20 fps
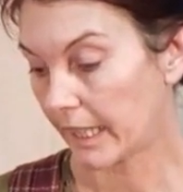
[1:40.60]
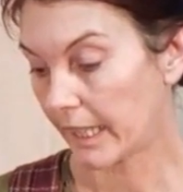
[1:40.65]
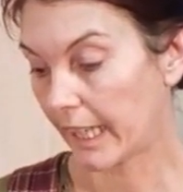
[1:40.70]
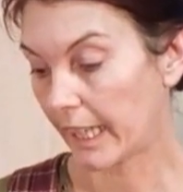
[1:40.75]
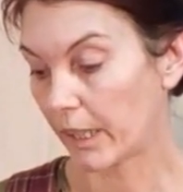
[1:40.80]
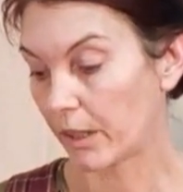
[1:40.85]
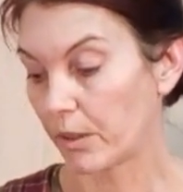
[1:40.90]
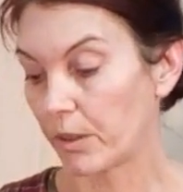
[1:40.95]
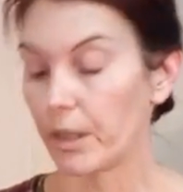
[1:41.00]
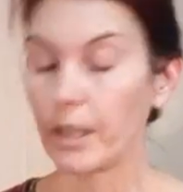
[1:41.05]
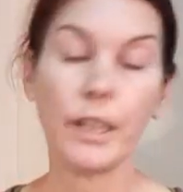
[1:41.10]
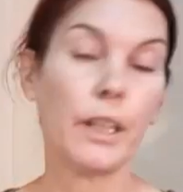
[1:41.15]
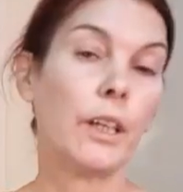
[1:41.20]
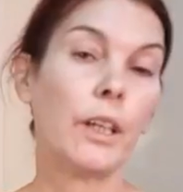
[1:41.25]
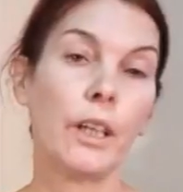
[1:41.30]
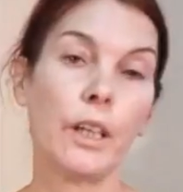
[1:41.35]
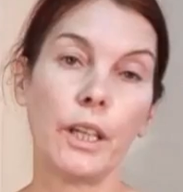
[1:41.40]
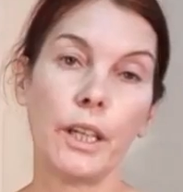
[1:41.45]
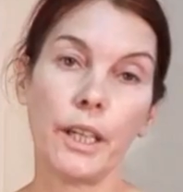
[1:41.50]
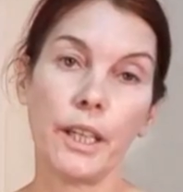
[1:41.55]
Now,
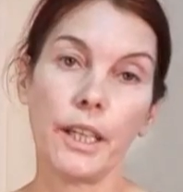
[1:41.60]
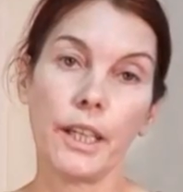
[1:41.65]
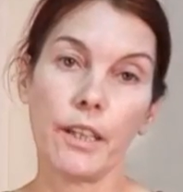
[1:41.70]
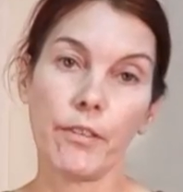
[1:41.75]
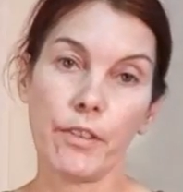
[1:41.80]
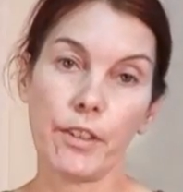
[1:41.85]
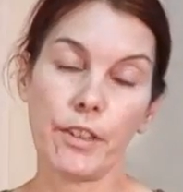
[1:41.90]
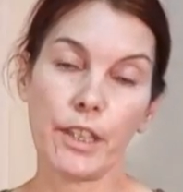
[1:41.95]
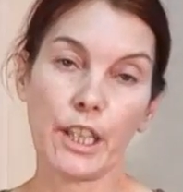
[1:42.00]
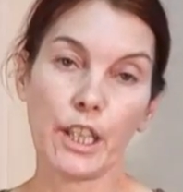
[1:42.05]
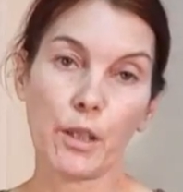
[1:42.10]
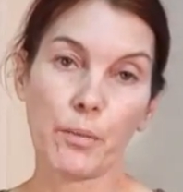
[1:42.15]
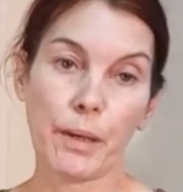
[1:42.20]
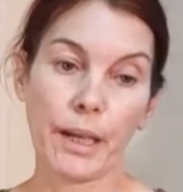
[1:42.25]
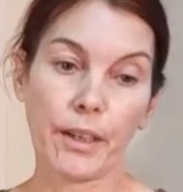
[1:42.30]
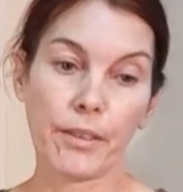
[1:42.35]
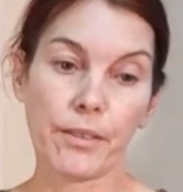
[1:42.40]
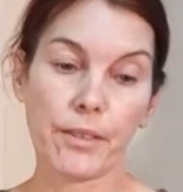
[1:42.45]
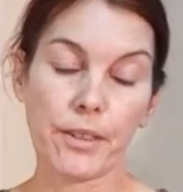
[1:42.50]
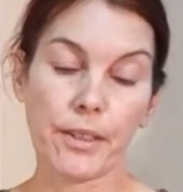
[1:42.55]
if you think
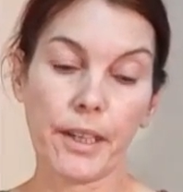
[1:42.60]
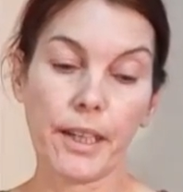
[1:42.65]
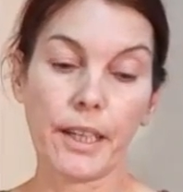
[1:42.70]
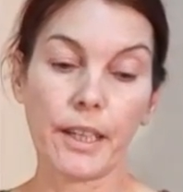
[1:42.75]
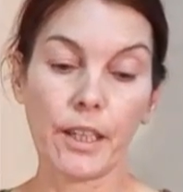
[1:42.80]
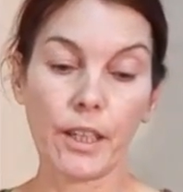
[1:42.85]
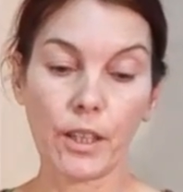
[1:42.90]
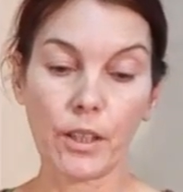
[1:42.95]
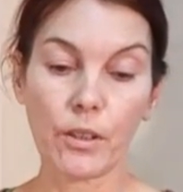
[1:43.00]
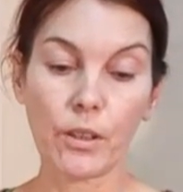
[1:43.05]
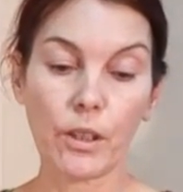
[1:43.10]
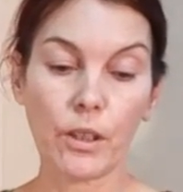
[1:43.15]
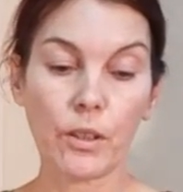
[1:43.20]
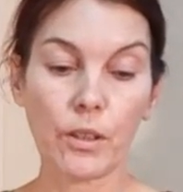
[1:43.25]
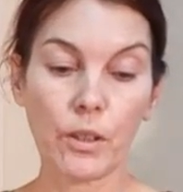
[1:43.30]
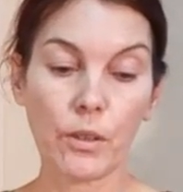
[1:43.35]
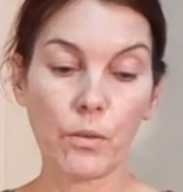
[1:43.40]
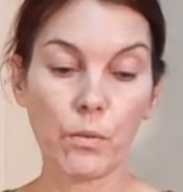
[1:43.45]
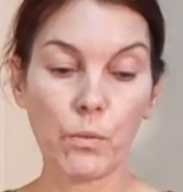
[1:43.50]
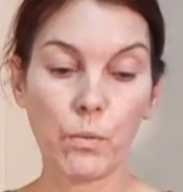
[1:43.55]
about it,
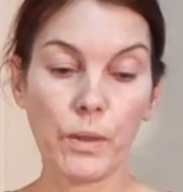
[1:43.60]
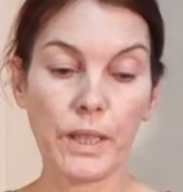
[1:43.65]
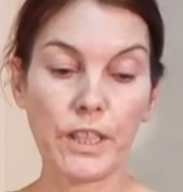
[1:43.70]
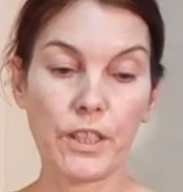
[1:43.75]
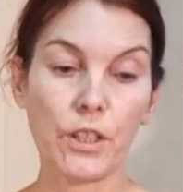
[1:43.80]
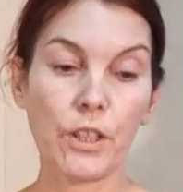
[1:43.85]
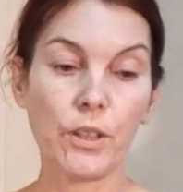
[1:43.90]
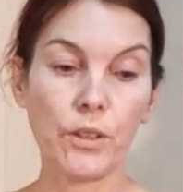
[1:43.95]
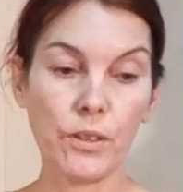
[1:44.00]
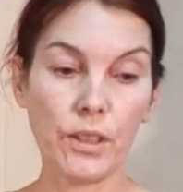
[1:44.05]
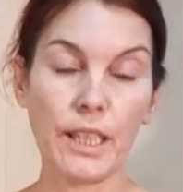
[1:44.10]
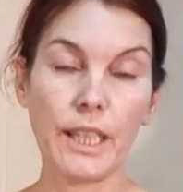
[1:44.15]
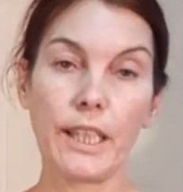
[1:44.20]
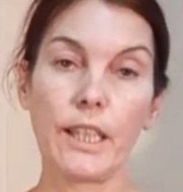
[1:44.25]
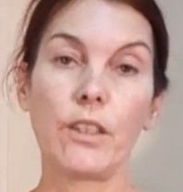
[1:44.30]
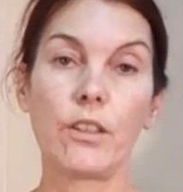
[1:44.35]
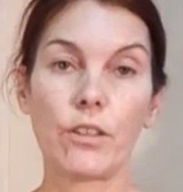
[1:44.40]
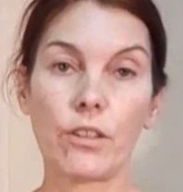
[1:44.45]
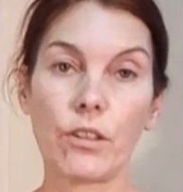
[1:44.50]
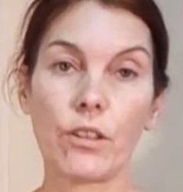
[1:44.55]
we do
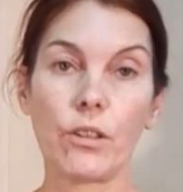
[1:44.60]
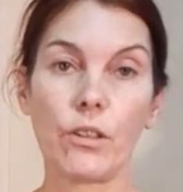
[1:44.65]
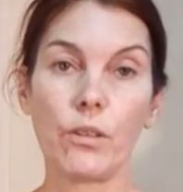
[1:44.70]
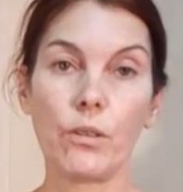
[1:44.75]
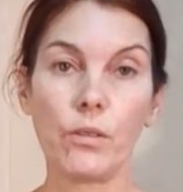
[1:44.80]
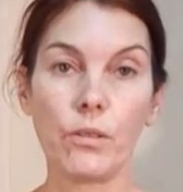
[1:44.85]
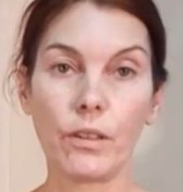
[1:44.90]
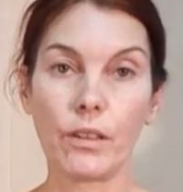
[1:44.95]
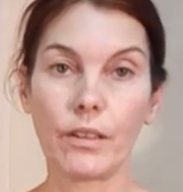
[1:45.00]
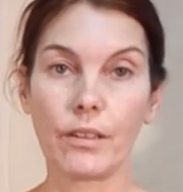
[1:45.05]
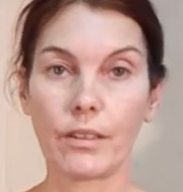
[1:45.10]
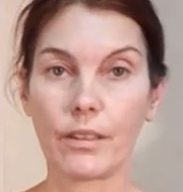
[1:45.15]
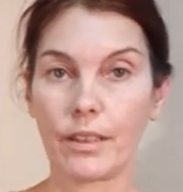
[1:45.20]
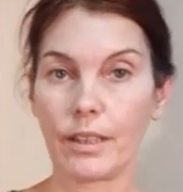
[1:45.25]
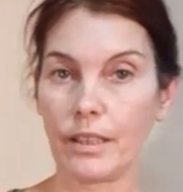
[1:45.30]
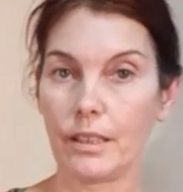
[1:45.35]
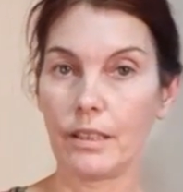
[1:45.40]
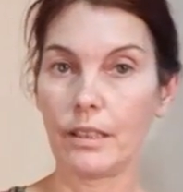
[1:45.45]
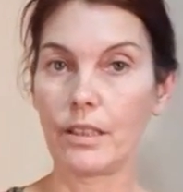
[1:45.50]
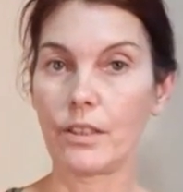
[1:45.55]
need to
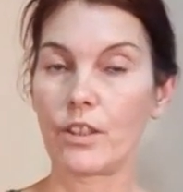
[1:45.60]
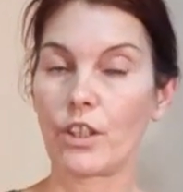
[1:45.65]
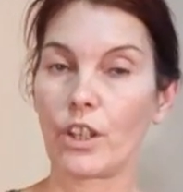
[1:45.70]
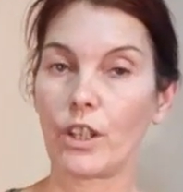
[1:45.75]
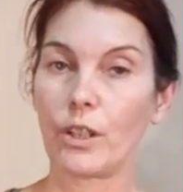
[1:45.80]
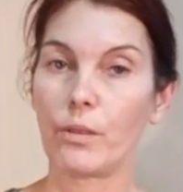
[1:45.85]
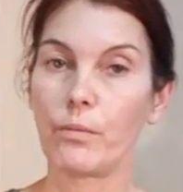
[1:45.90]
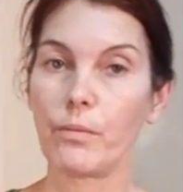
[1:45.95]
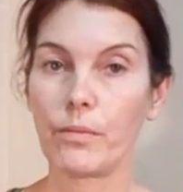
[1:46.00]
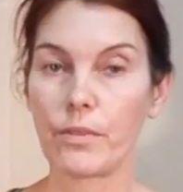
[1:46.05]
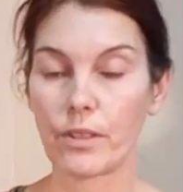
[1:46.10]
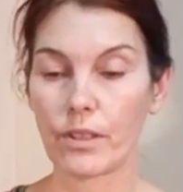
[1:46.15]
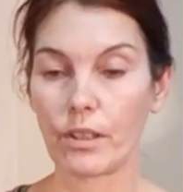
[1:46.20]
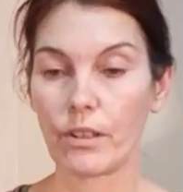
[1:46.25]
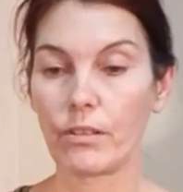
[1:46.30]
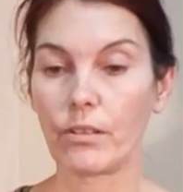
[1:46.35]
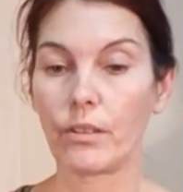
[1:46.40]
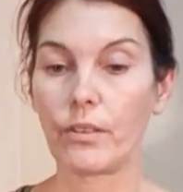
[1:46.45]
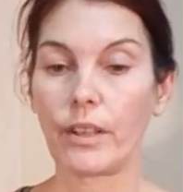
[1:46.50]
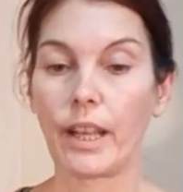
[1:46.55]
kill the germs
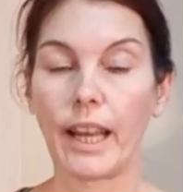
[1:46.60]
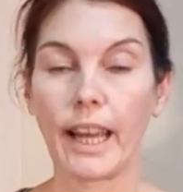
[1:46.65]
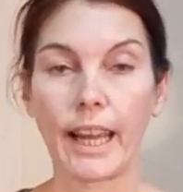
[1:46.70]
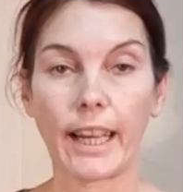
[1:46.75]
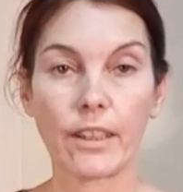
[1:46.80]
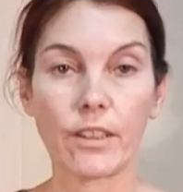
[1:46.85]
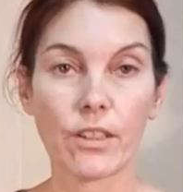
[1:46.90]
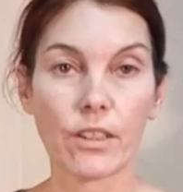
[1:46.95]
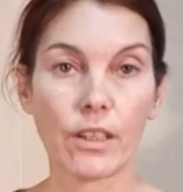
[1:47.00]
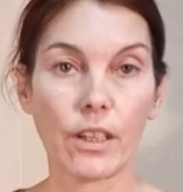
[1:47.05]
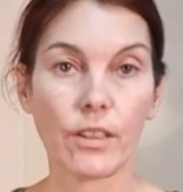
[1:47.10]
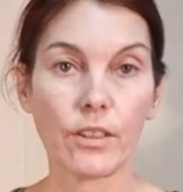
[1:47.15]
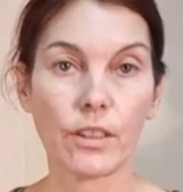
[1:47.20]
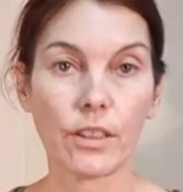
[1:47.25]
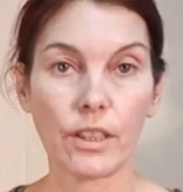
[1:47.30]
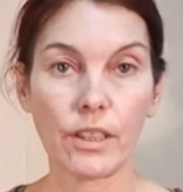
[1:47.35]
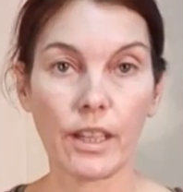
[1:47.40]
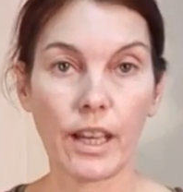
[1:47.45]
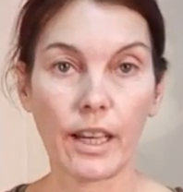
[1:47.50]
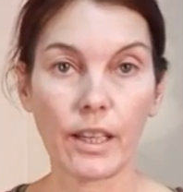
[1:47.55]
that are on the hands and under
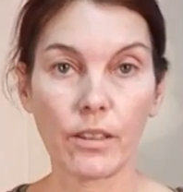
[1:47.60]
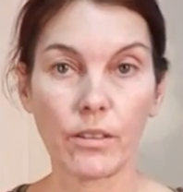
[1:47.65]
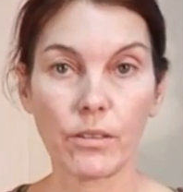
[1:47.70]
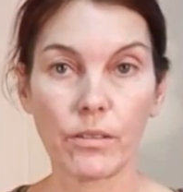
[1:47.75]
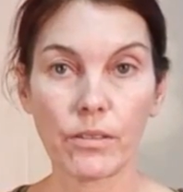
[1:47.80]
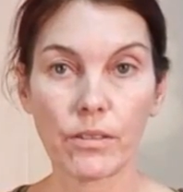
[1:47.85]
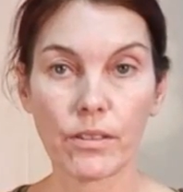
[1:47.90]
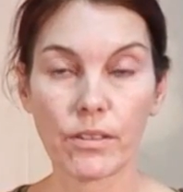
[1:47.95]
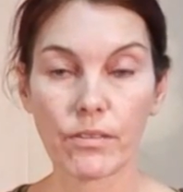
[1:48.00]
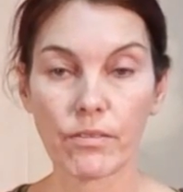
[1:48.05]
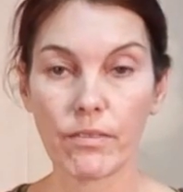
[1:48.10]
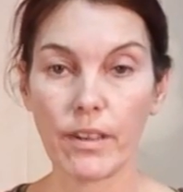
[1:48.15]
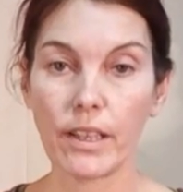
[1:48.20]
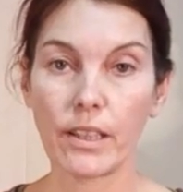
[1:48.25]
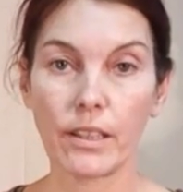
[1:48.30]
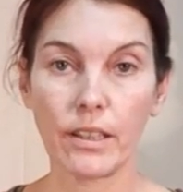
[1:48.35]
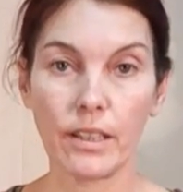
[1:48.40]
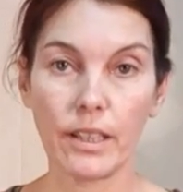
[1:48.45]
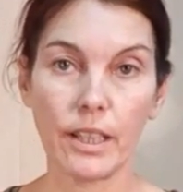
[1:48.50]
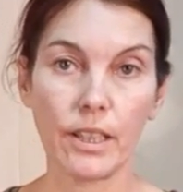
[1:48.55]
the nails
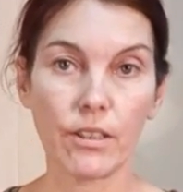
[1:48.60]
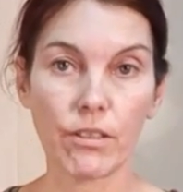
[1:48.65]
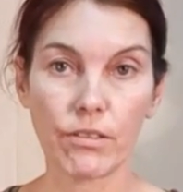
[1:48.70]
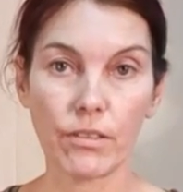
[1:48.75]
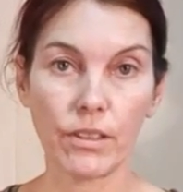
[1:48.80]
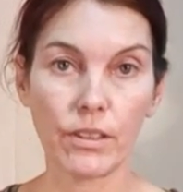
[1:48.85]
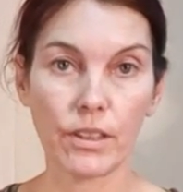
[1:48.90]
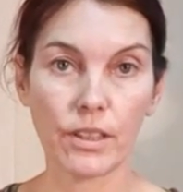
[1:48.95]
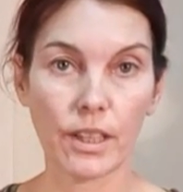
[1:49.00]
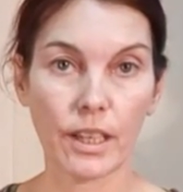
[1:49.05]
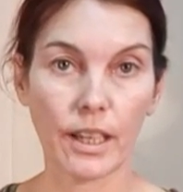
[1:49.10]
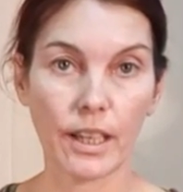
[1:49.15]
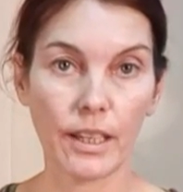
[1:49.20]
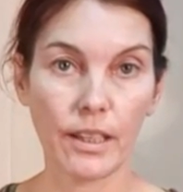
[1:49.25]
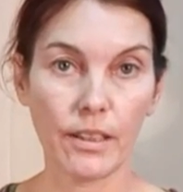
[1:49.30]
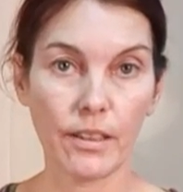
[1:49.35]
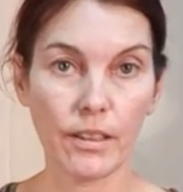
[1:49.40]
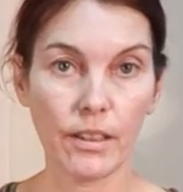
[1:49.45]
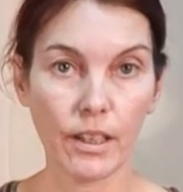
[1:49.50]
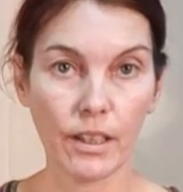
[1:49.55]
regularly through the
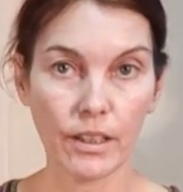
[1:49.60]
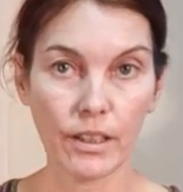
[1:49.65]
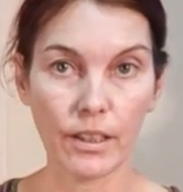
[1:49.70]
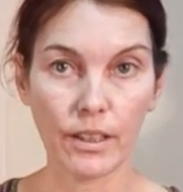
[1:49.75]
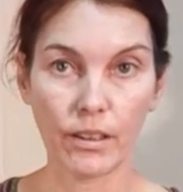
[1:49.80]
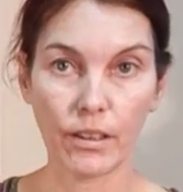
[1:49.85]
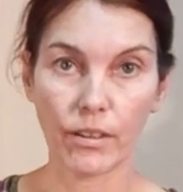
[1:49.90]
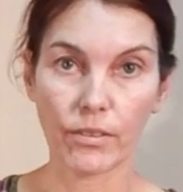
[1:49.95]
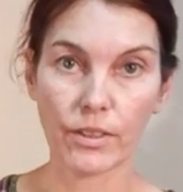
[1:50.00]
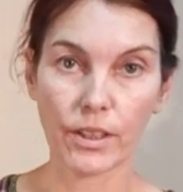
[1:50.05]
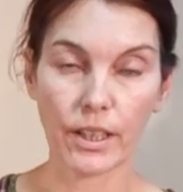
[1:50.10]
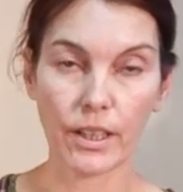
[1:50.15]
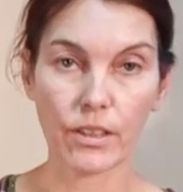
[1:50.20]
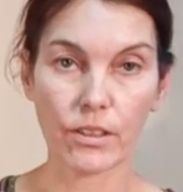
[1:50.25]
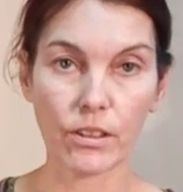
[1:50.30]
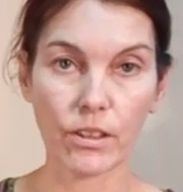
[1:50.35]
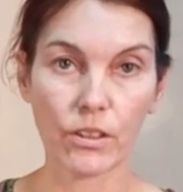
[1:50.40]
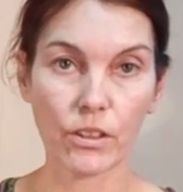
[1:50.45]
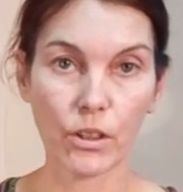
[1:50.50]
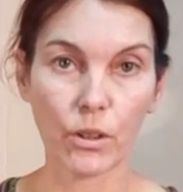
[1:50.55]
day. After going
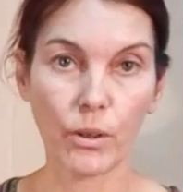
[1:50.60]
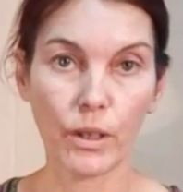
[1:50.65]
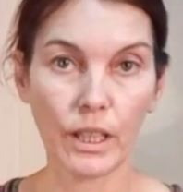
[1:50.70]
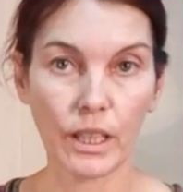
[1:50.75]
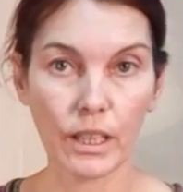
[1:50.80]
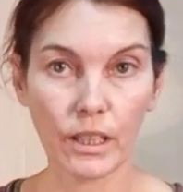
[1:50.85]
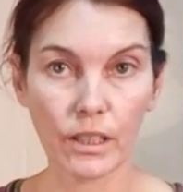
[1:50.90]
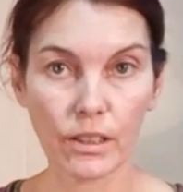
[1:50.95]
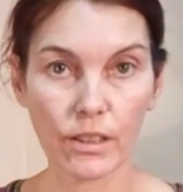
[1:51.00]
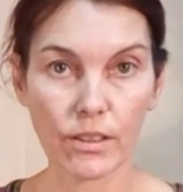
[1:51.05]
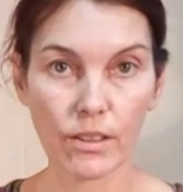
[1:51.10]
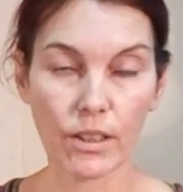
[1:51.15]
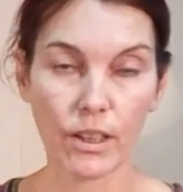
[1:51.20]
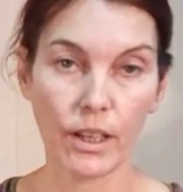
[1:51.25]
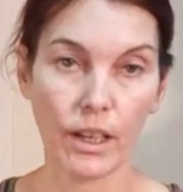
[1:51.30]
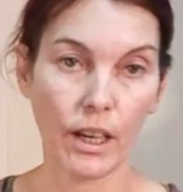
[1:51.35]
to the toilet,